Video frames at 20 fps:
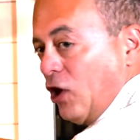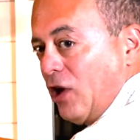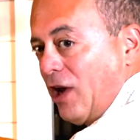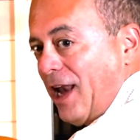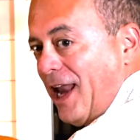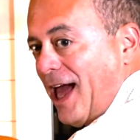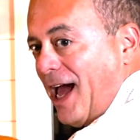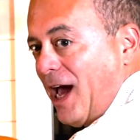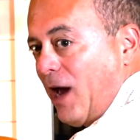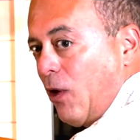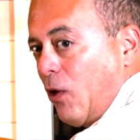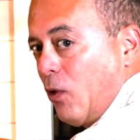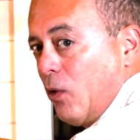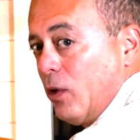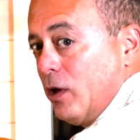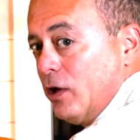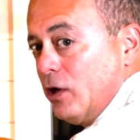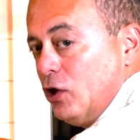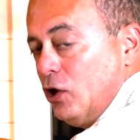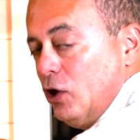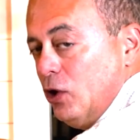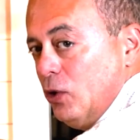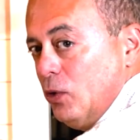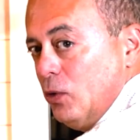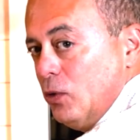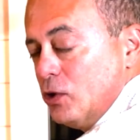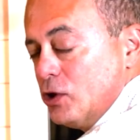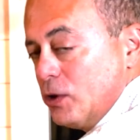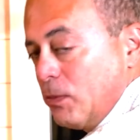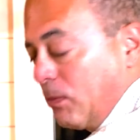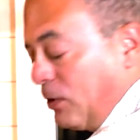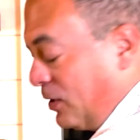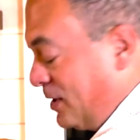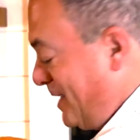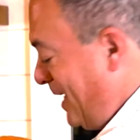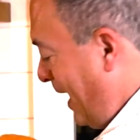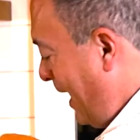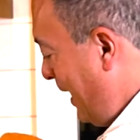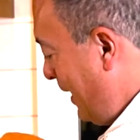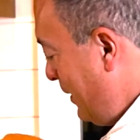allow you to
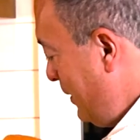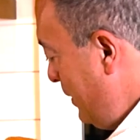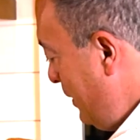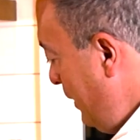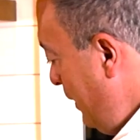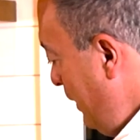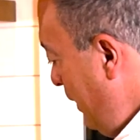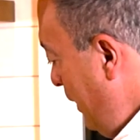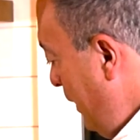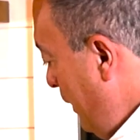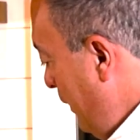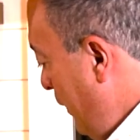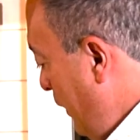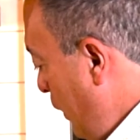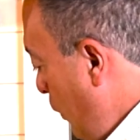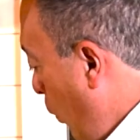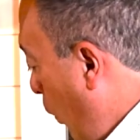protect the